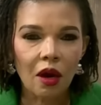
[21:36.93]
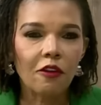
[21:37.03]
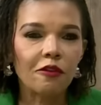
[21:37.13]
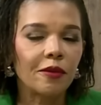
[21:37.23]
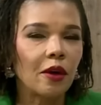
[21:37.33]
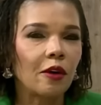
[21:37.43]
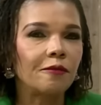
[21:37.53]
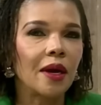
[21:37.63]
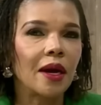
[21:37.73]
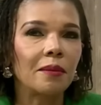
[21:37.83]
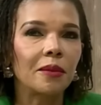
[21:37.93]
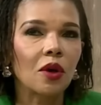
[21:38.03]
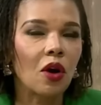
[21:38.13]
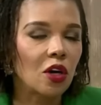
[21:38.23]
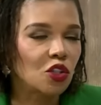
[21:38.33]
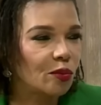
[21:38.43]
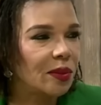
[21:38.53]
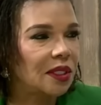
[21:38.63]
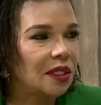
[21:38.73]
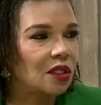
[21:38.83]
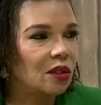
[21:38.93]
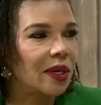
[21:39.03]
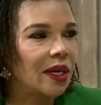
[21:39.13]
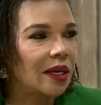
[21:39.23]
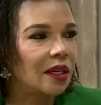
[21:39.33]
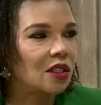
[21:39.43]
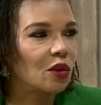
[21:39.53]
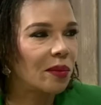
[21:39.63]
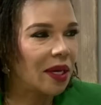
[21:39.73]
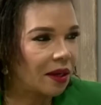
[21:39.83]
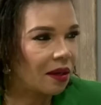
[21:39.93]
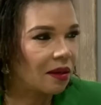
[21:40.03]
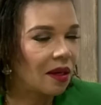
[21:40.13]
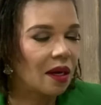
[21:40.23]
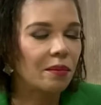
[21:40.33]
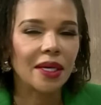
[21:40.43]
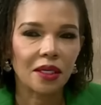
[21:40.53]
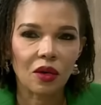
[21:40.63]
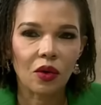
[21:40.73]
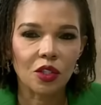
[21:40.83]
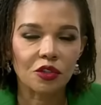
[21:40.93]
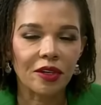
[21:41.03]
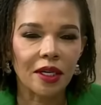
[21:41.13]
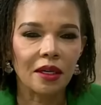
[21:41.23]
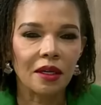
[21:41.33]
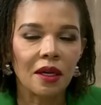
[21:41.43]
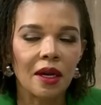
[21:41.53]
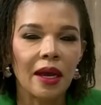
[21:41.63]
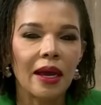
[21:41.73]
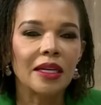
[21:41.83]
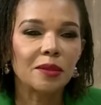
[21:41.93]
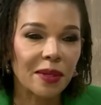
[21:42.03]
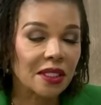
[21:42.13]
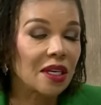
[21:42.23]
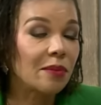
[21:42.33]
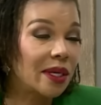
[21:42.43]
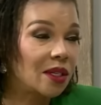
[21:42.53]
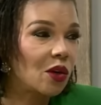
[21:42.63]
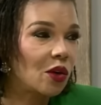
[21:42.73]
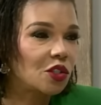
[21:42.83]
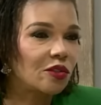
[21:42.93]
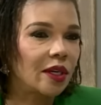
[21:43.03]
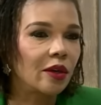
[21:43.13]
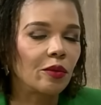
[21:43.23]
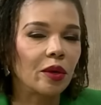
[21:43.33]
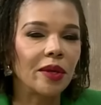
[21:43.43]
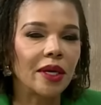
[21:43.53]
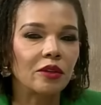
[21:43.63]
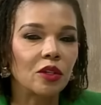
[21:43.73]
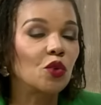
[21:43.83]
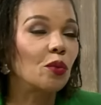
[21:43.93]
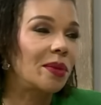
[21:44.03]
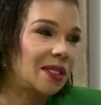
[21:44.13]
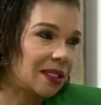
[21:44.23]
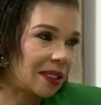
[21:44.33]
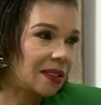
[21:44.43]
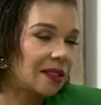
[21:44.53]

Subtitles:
of contributing to making Jamaica a better country, and especially a better country where we could to do business.